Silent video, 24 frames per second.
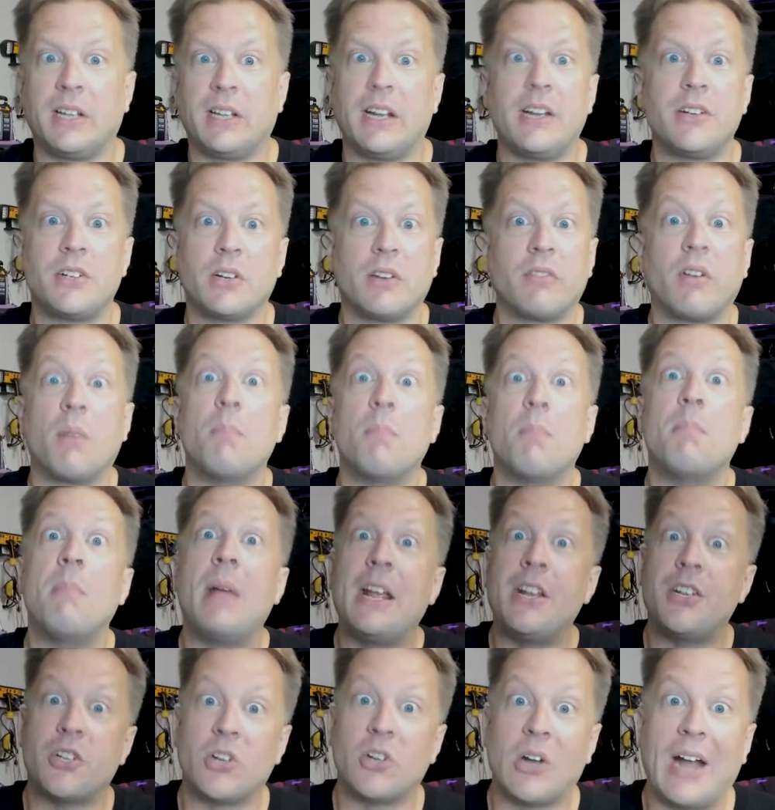danger of a
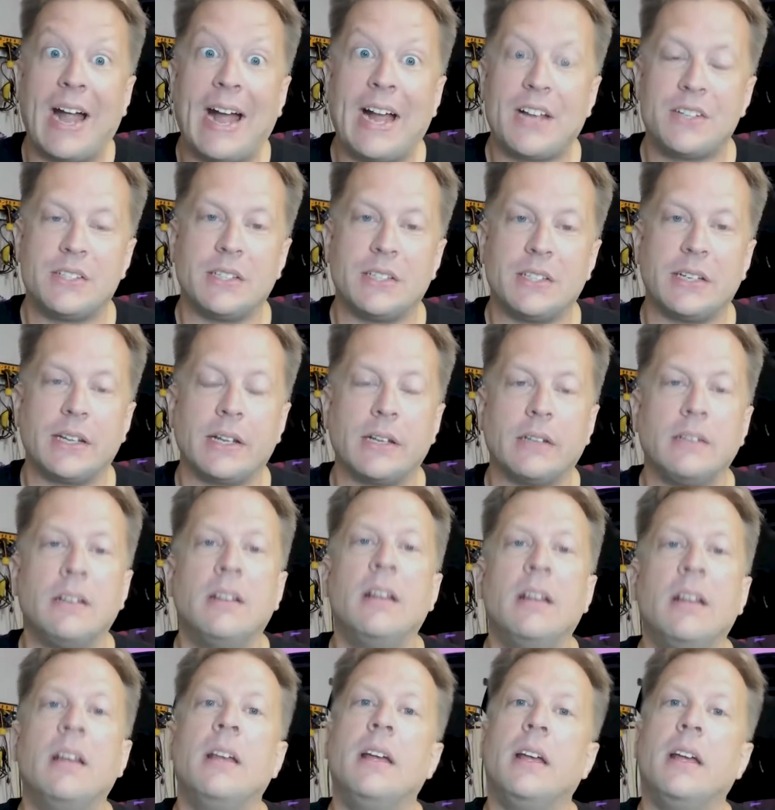major accident,
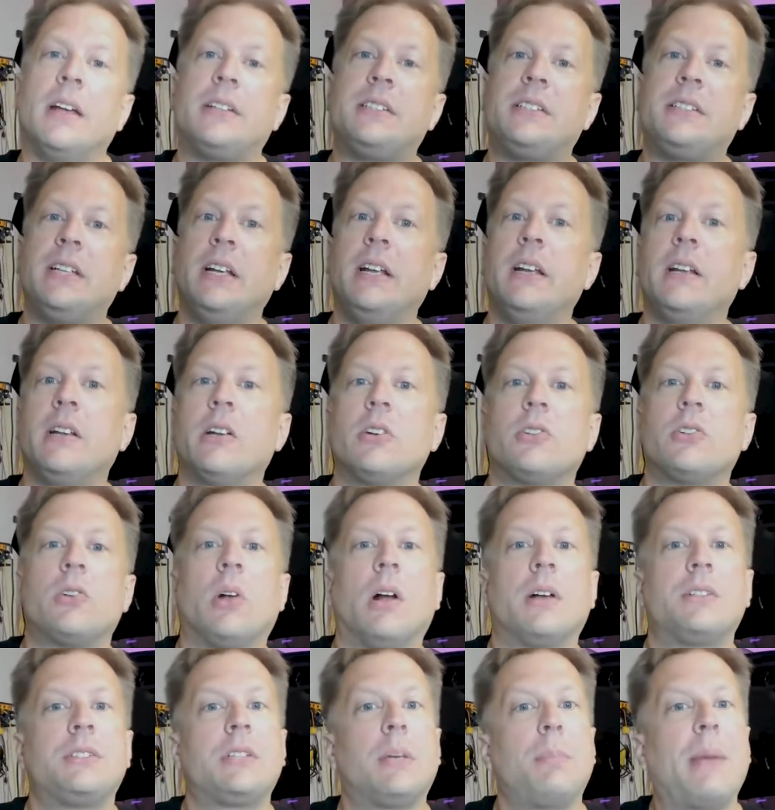exceeding your
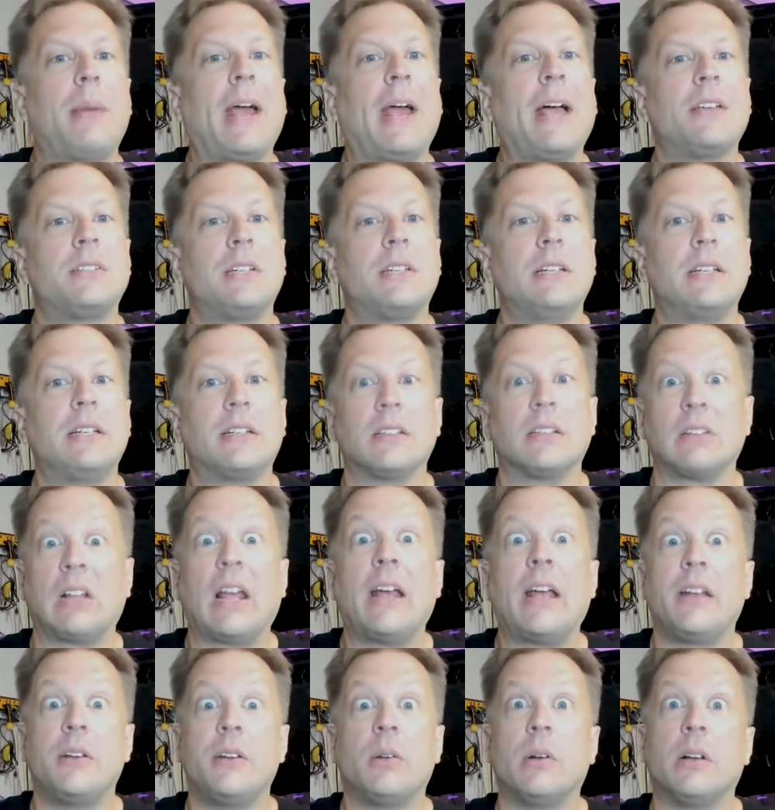truck's capacity can
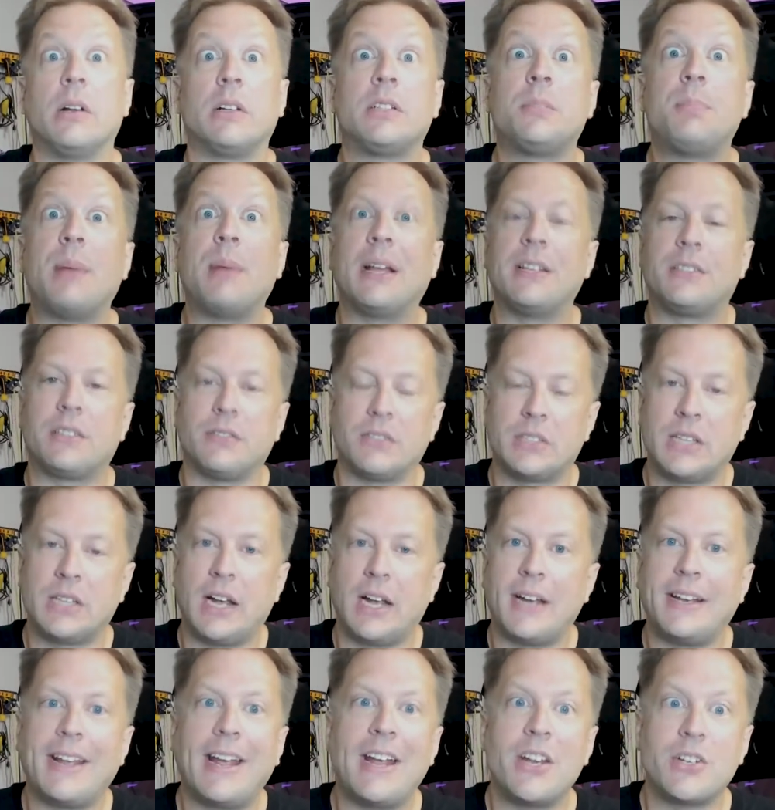land you an expensive
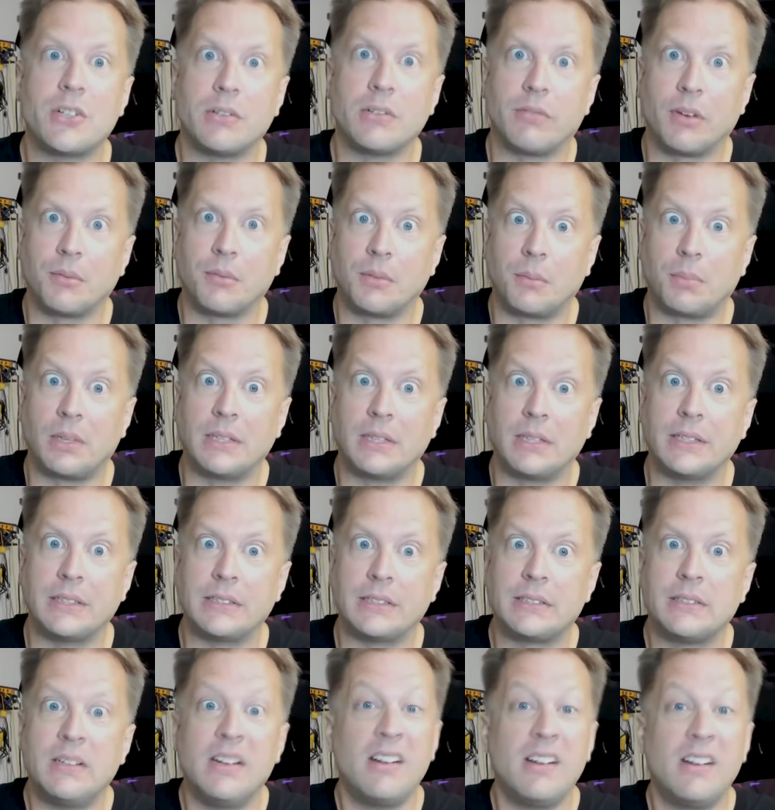citation from the
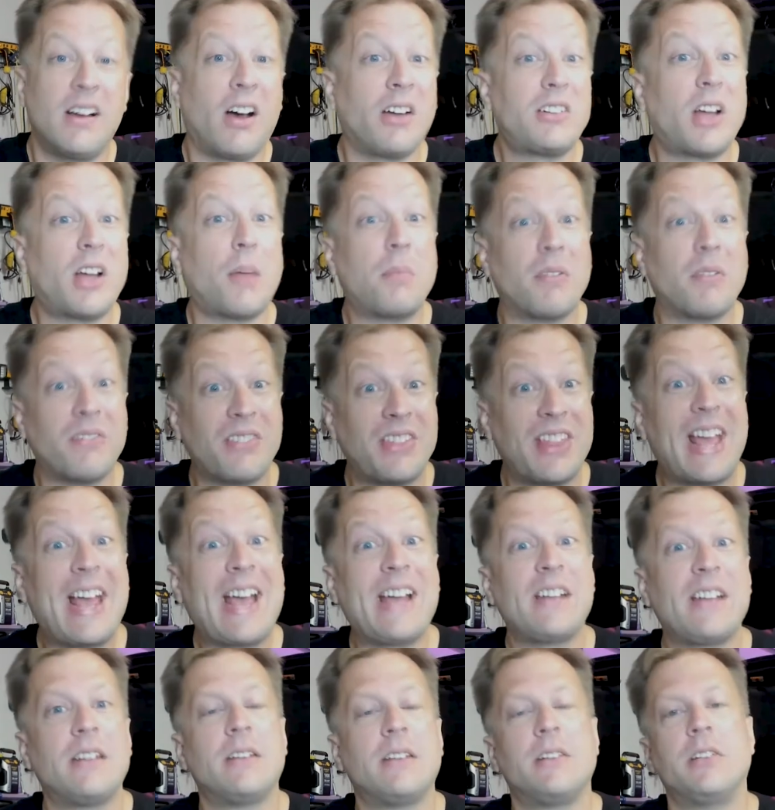police. On top of
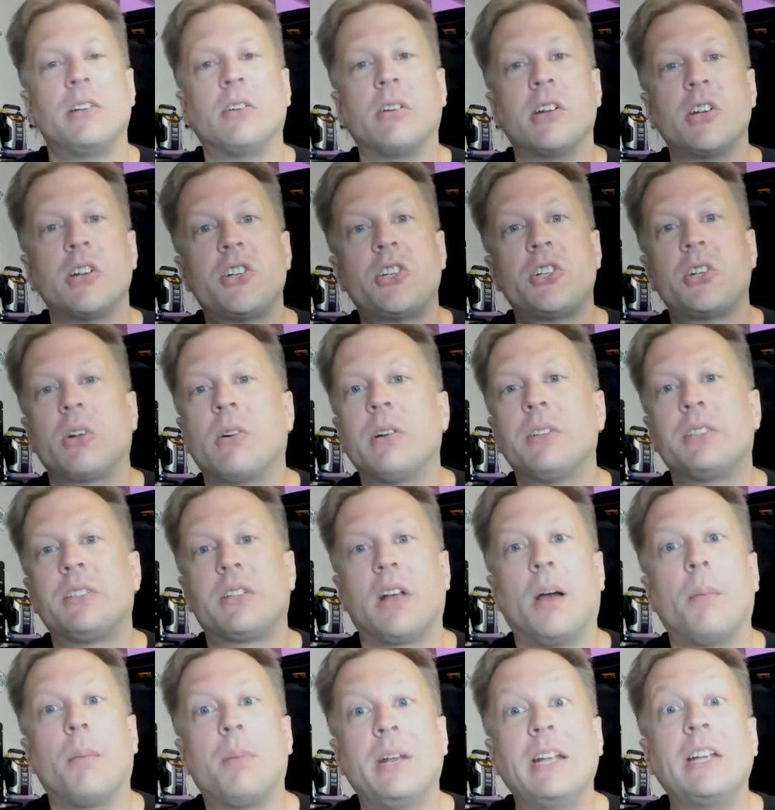that, your insurance
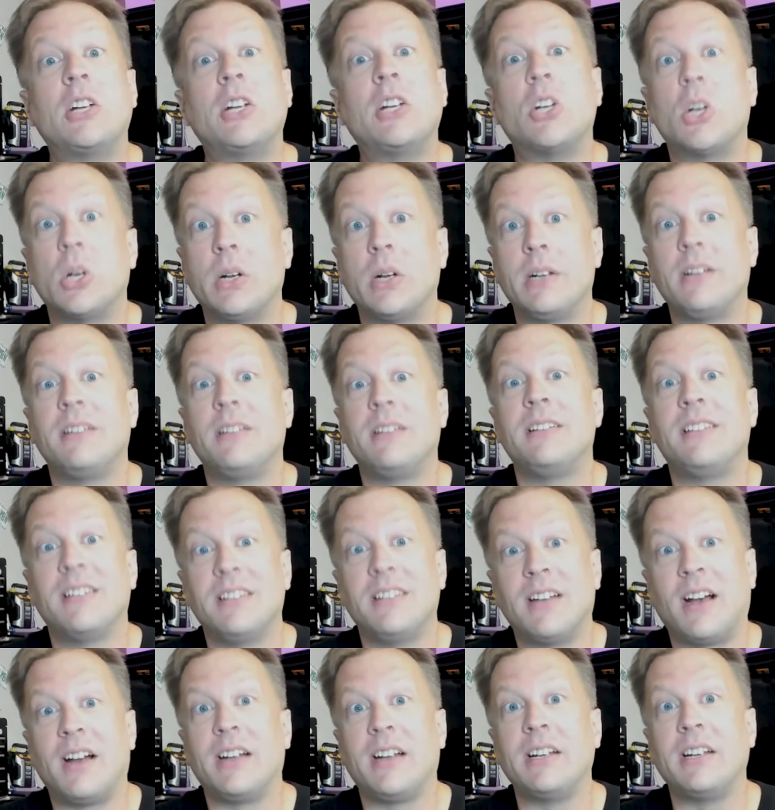company could
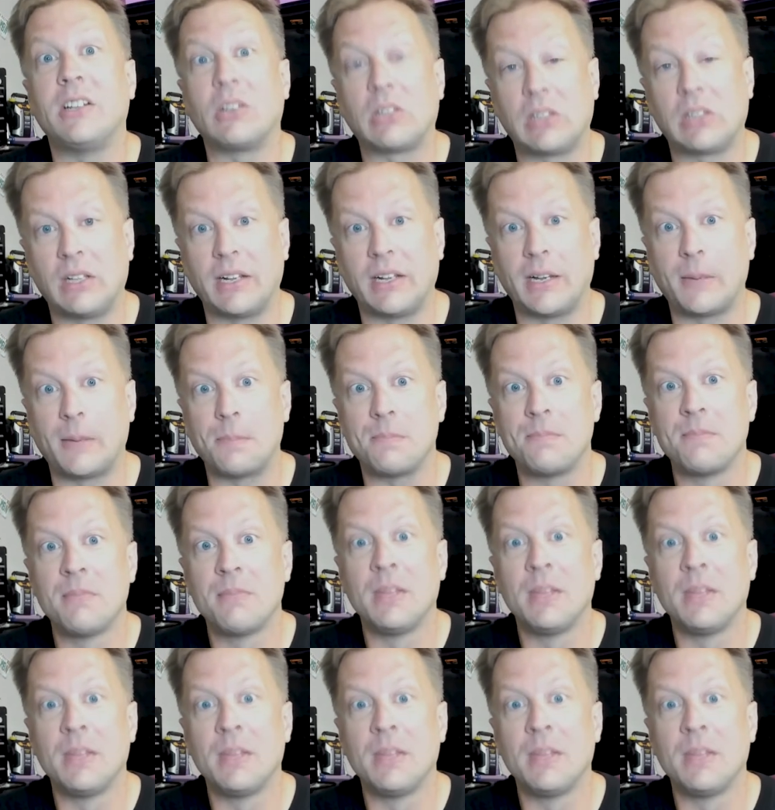deny your claim.